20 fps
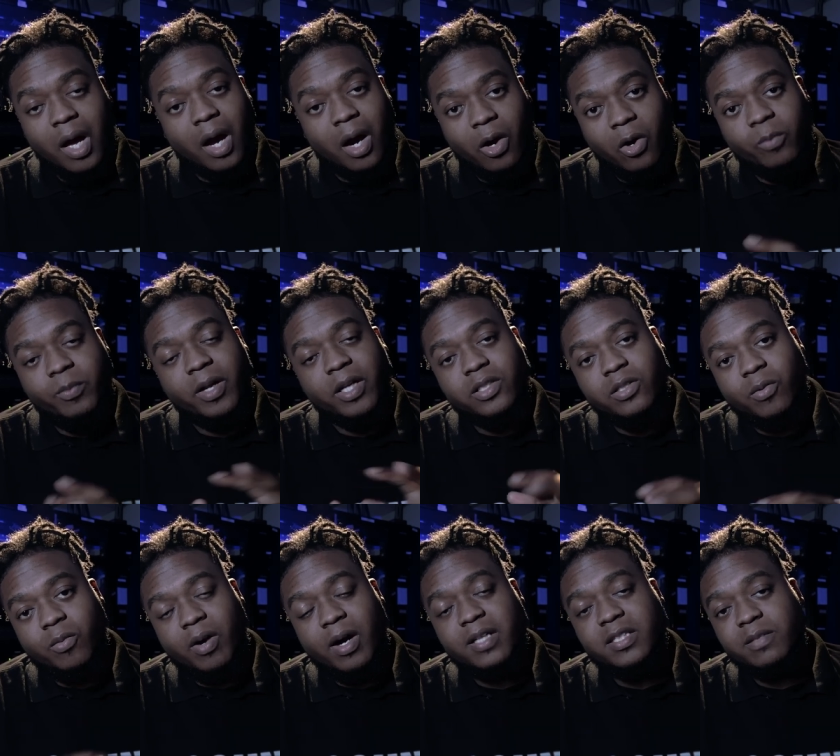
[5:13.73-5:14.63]
I hope that
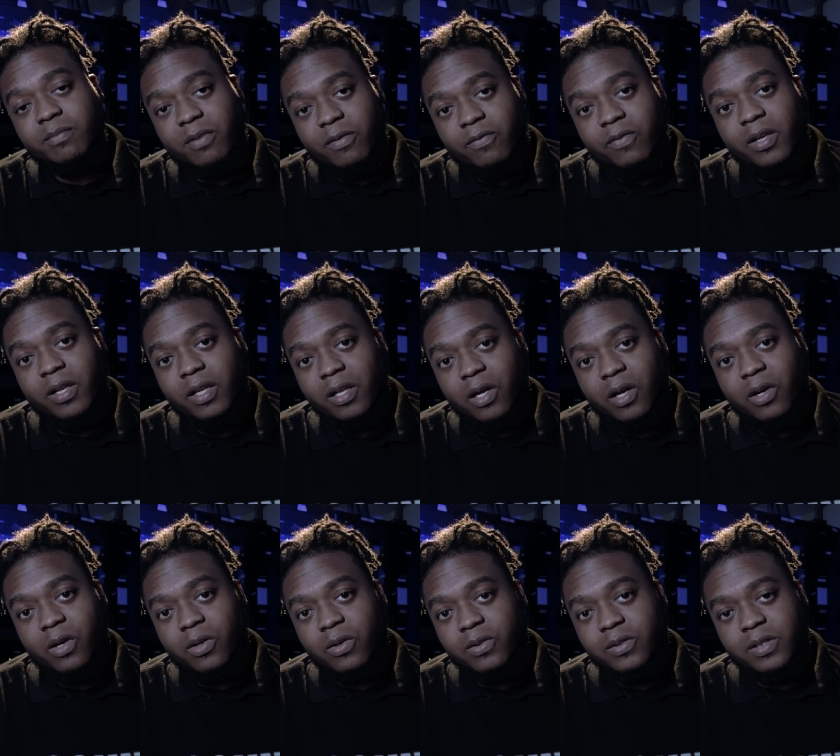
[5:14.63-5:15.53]
you're watching my
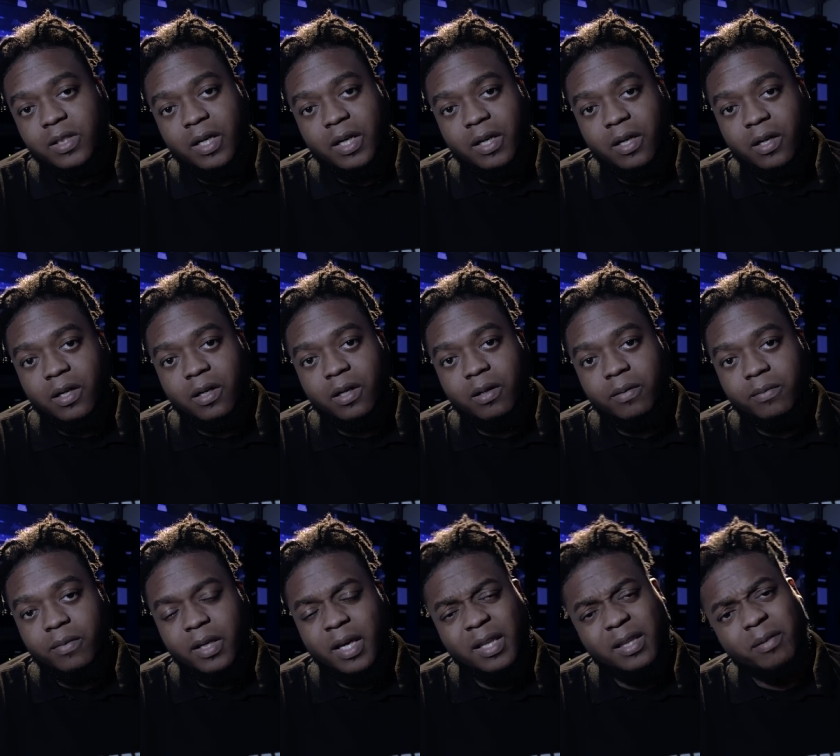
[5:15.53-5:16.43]
videos and
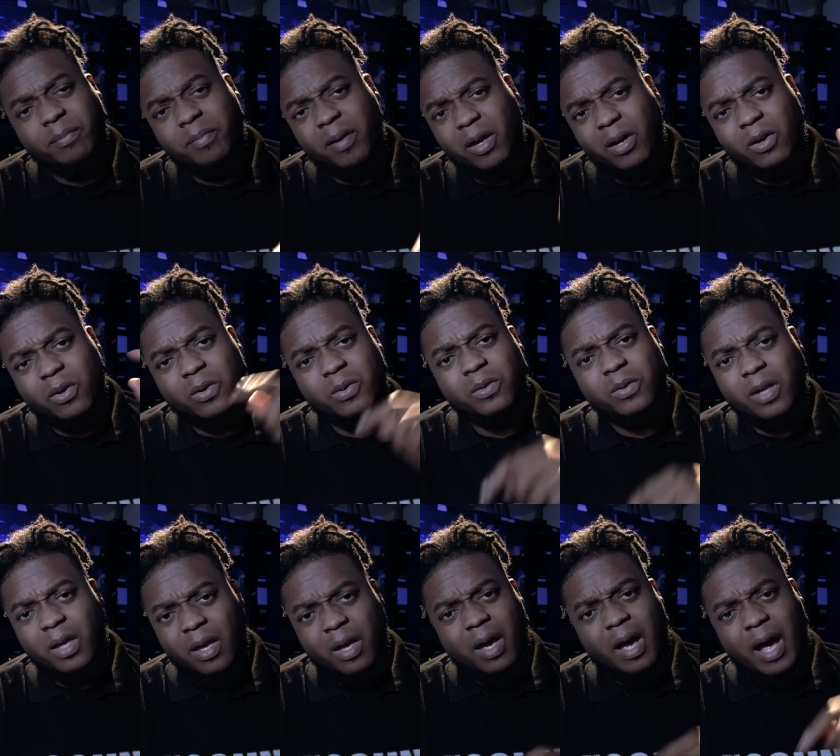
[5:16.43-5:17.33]
um, hit the bell
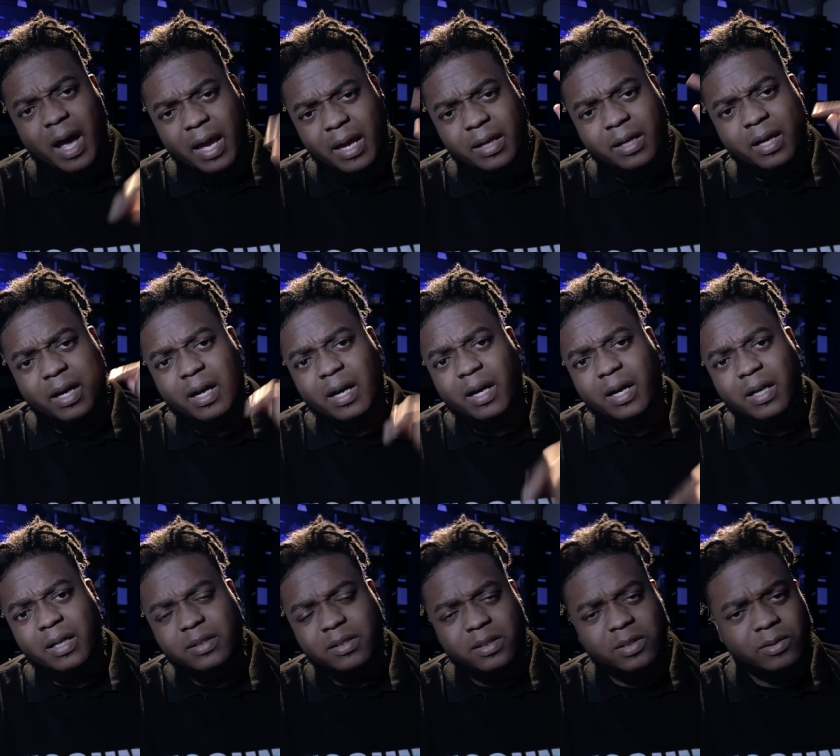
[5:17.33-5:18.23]

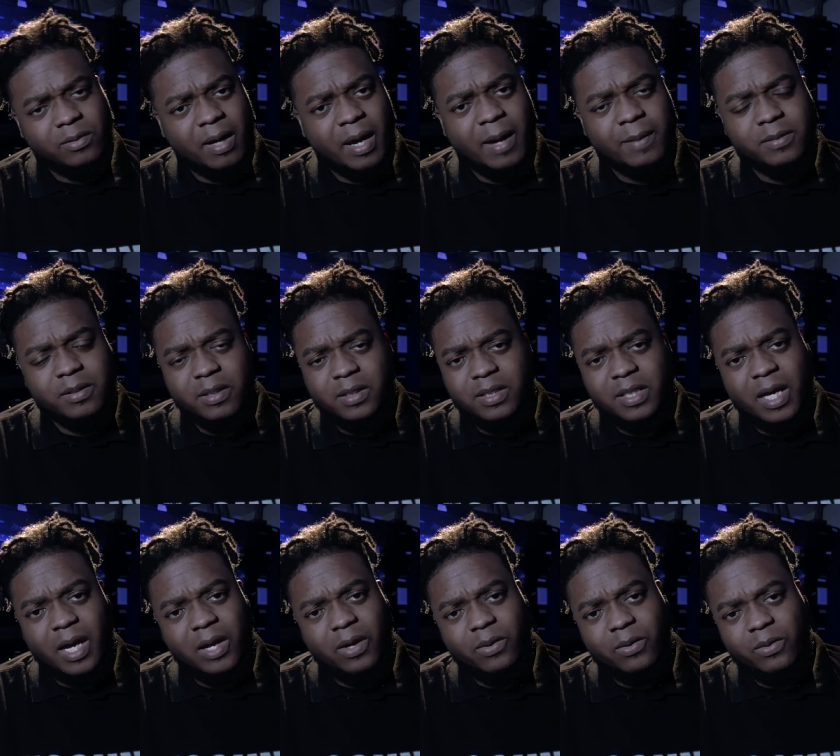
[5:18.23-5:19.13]
icon, subscribe to the
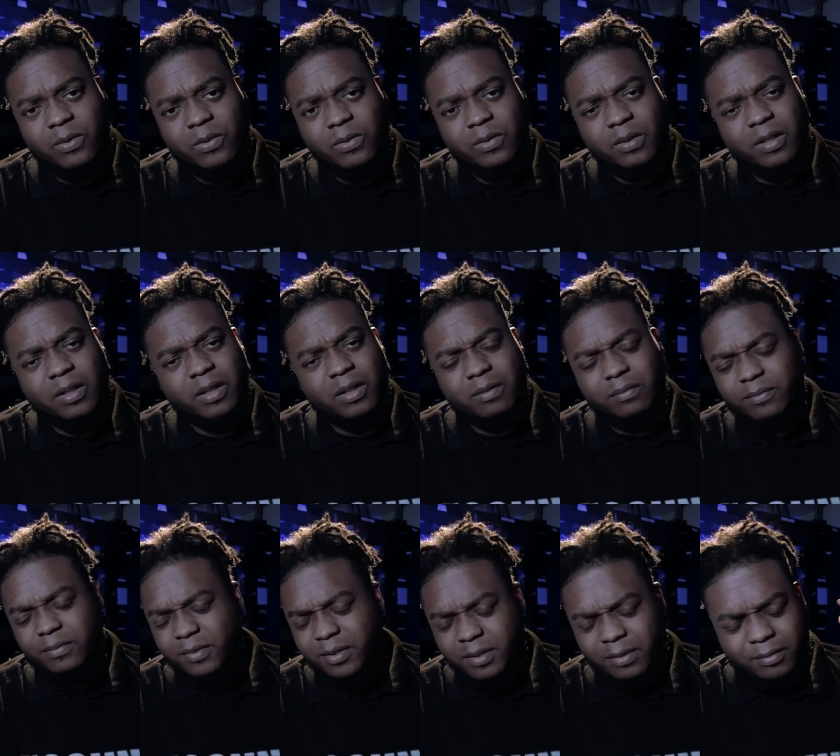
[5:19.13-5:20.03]
channel,
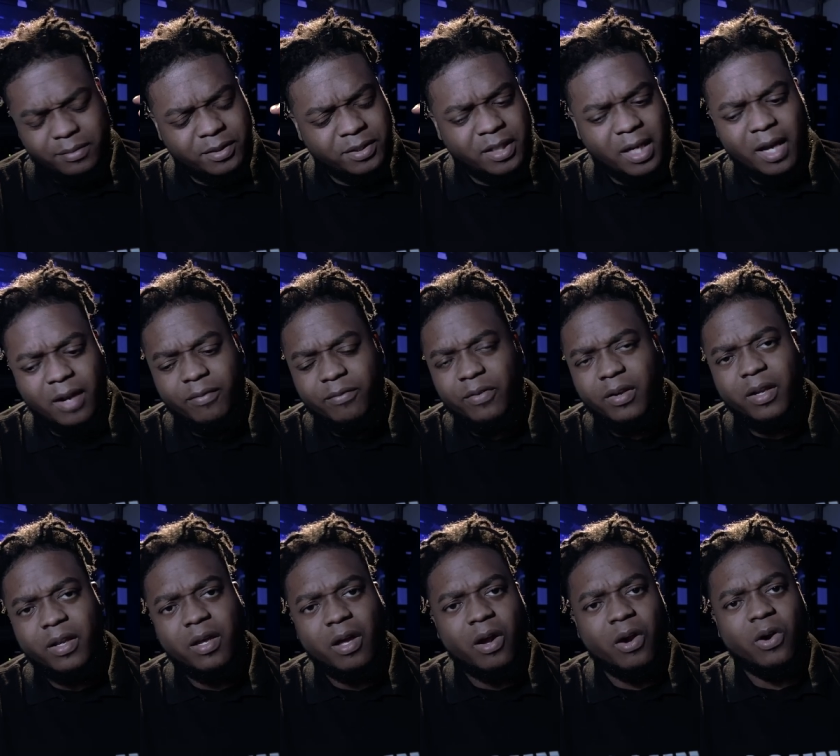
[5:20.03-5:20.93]
share the
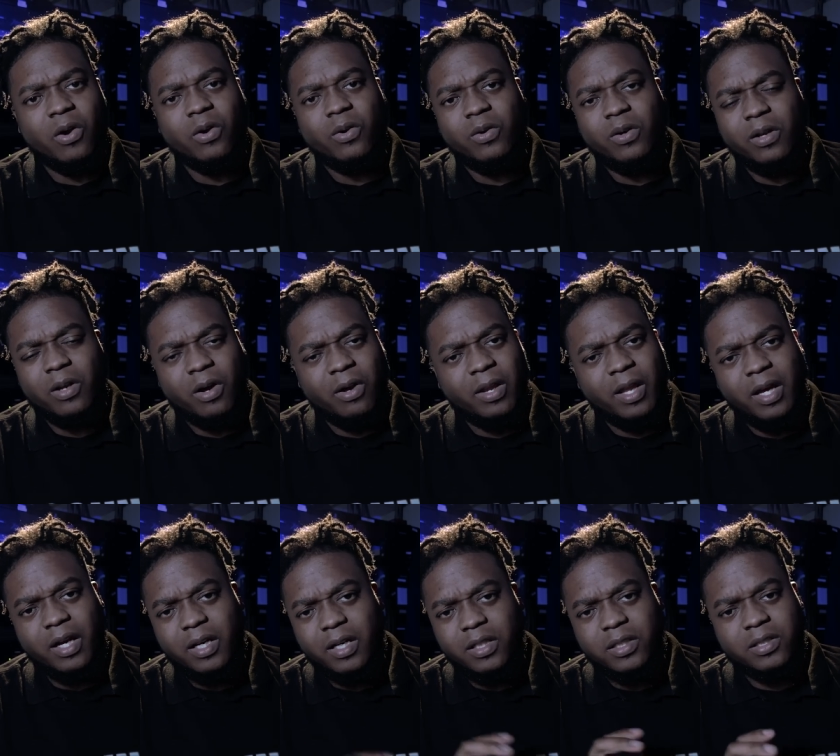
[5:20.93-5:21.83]
video and all
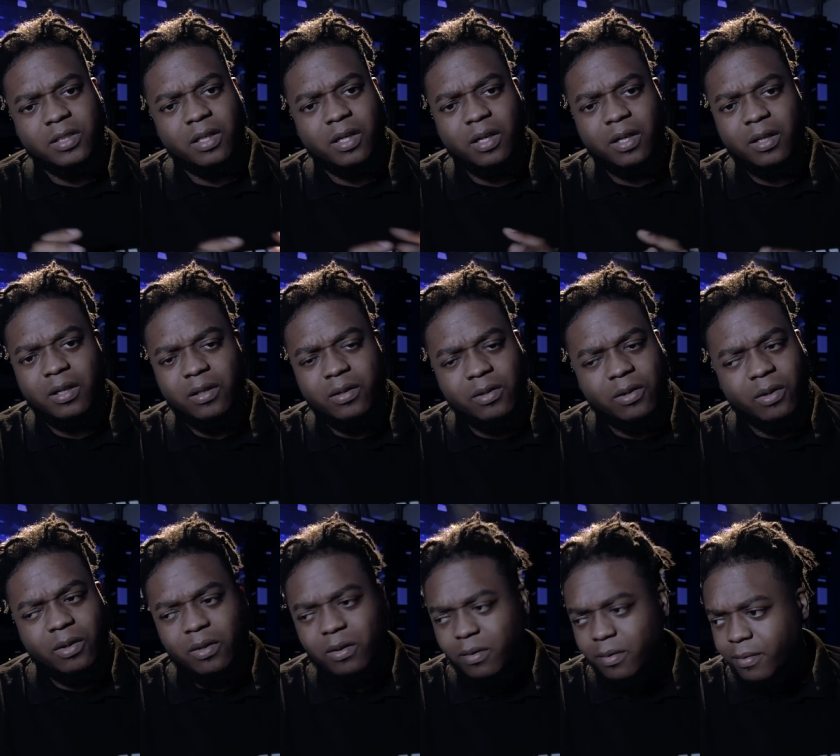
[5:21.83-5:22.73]
that good junk. You
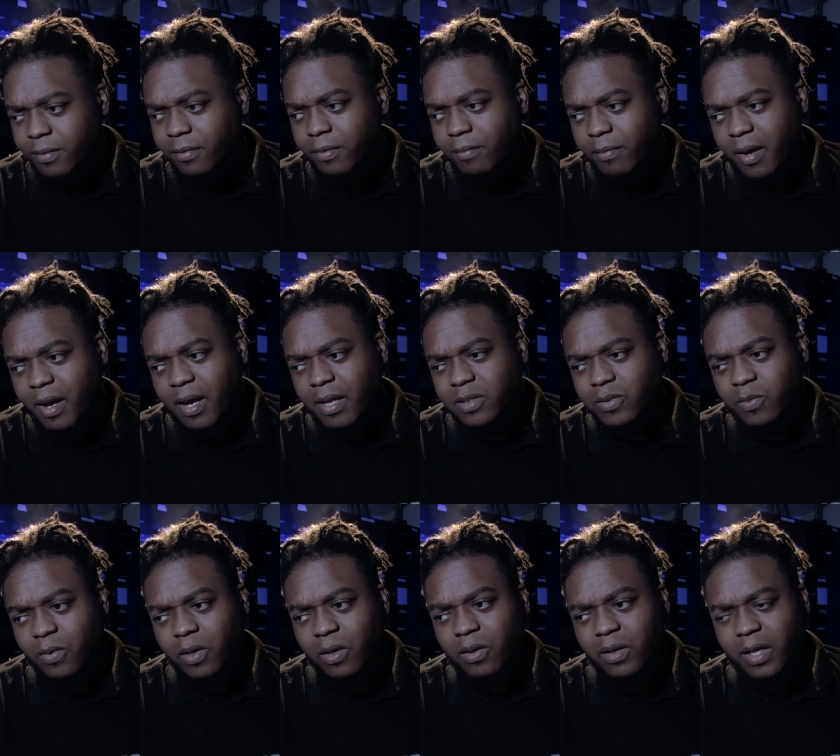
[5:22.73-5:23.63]
know, you, you, might as
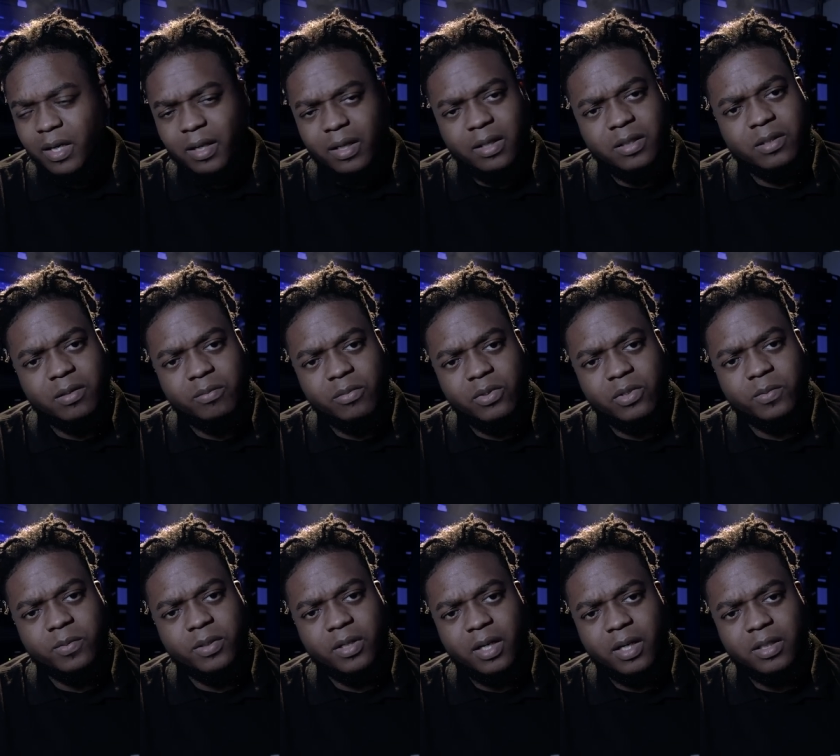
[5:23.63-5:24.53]
well get into
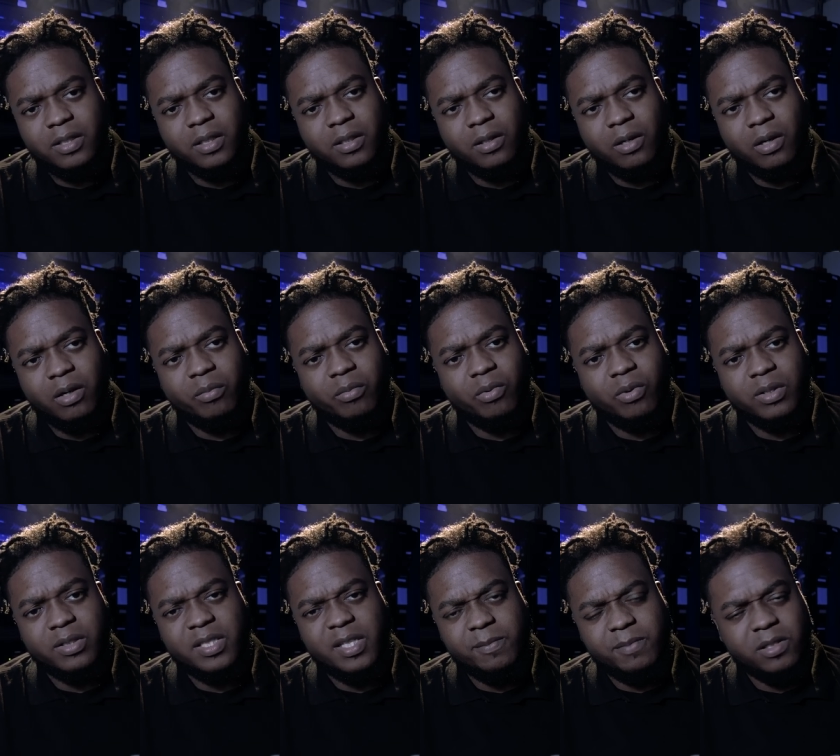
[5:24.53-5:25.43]
music production, learning
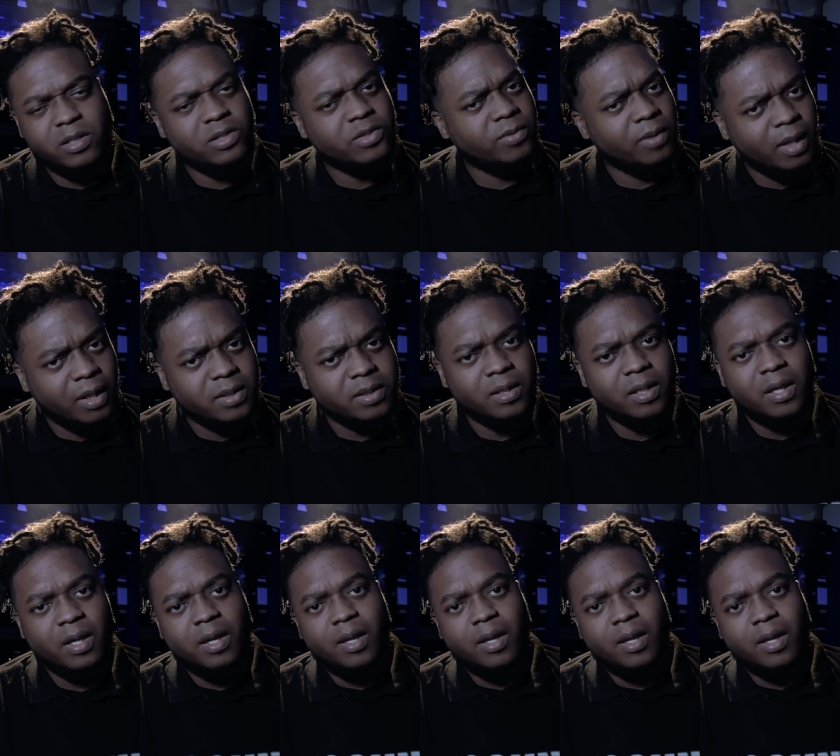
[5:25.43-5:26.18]
more tips and tricks,